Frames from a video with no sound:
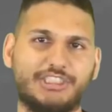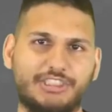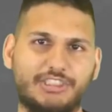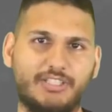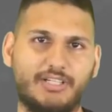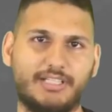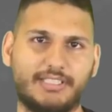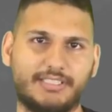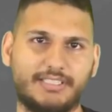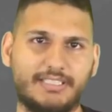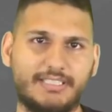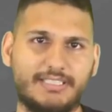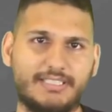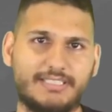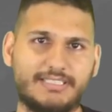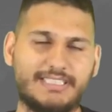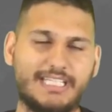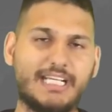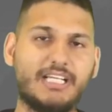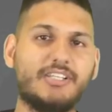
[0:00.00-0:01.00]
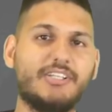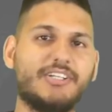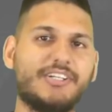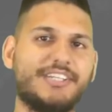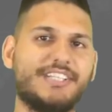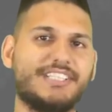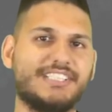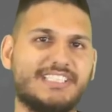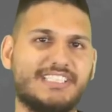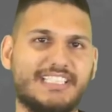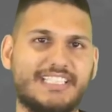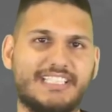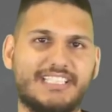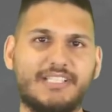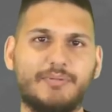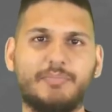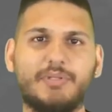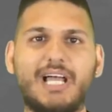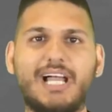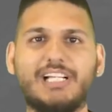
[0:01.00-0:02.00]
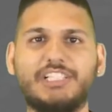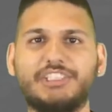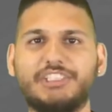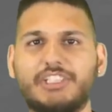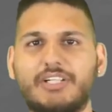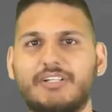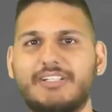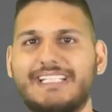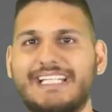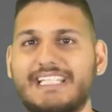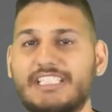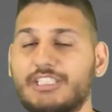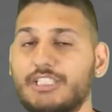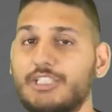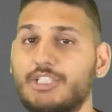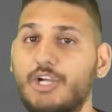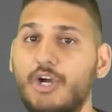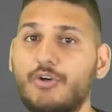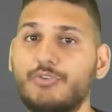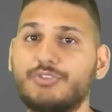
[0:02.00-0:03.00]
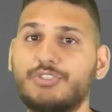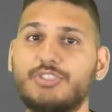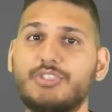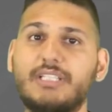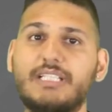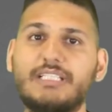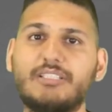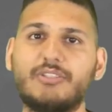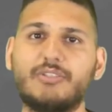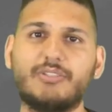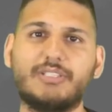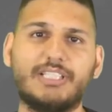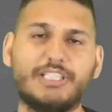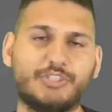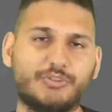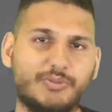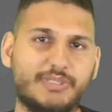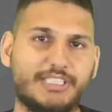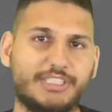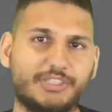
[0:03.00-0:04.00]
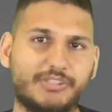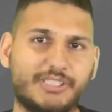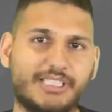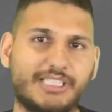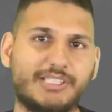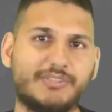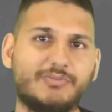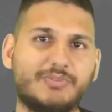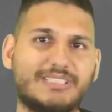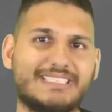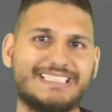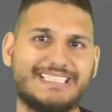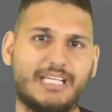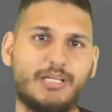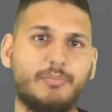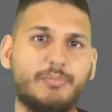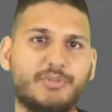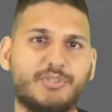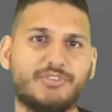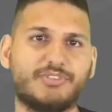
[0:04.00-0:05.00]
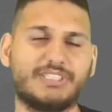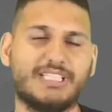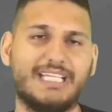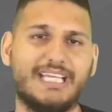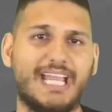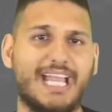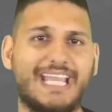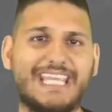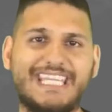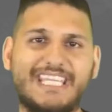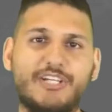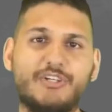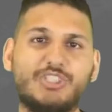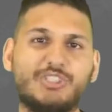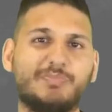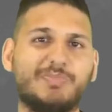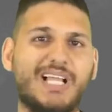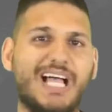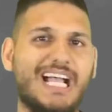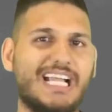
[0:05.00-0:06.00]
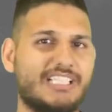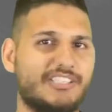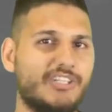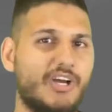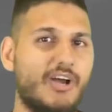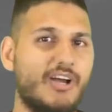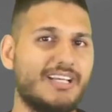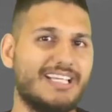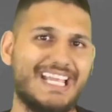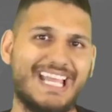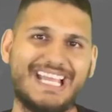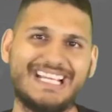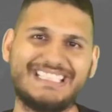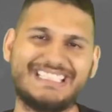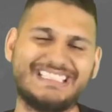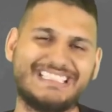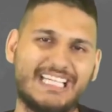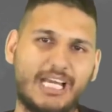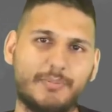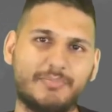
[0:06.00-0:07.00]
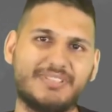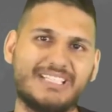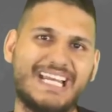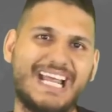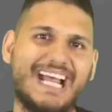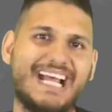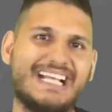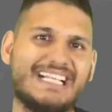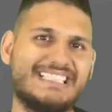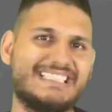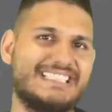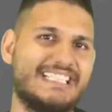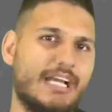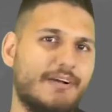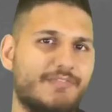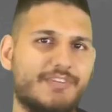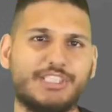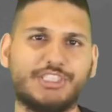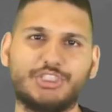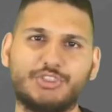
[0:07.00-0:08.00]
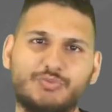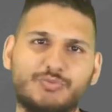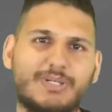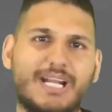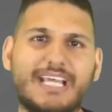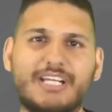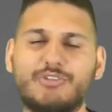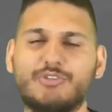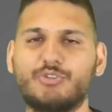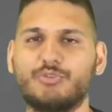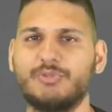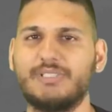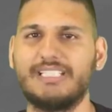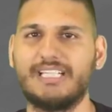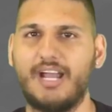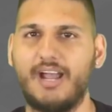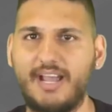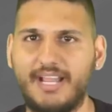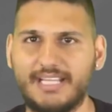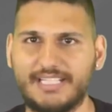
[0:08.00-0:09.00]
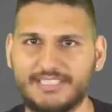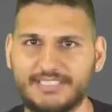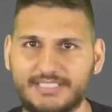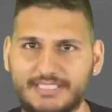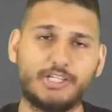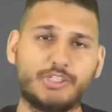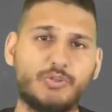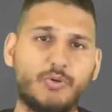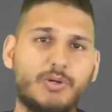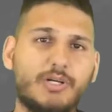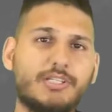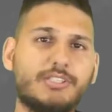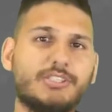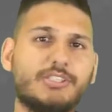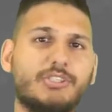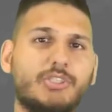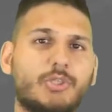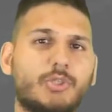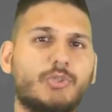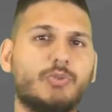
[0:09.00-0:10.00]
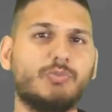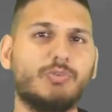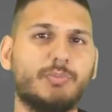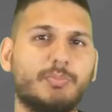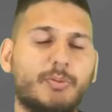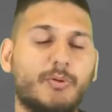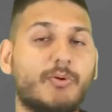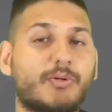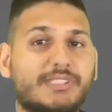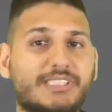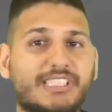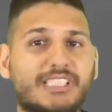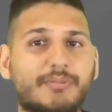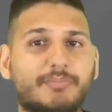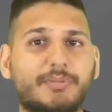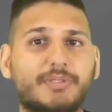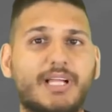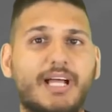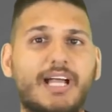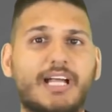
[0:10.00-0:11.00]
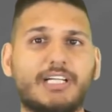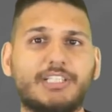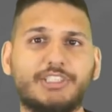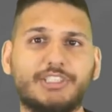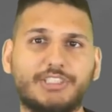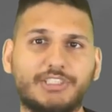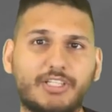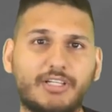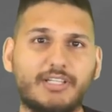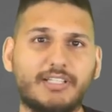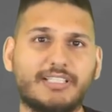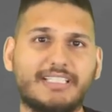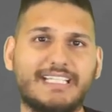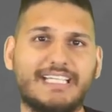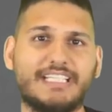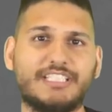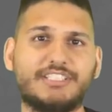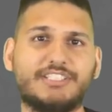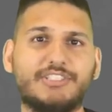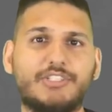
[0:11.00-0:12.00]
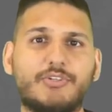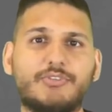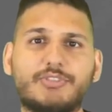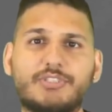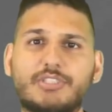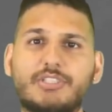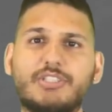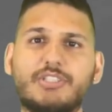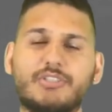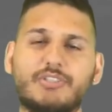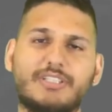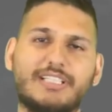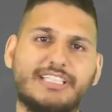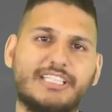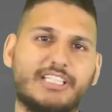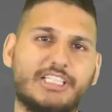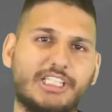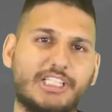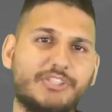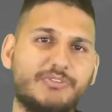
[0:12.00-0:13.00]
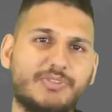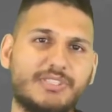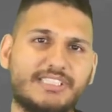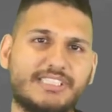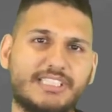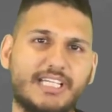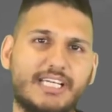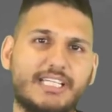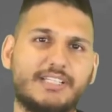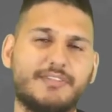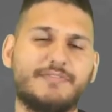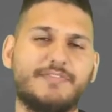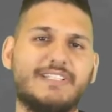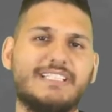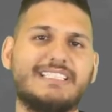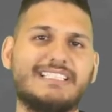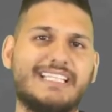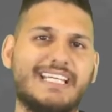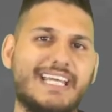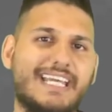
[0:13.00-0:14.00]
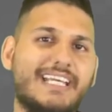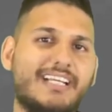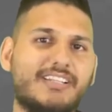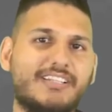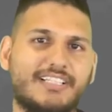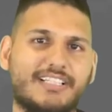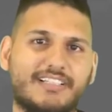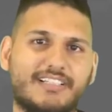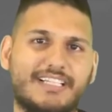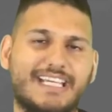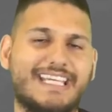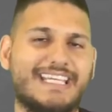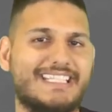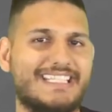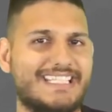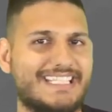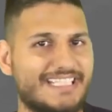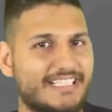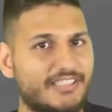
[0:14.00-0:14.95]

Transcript: Shuck. Take a look at this thing. The Black Shuck is a ghostly looking creature that resembles a huge black dog except it has devilish red or green eyes. According to local reports, the Black Shuck is known to lurk in the countryside of East Anglia in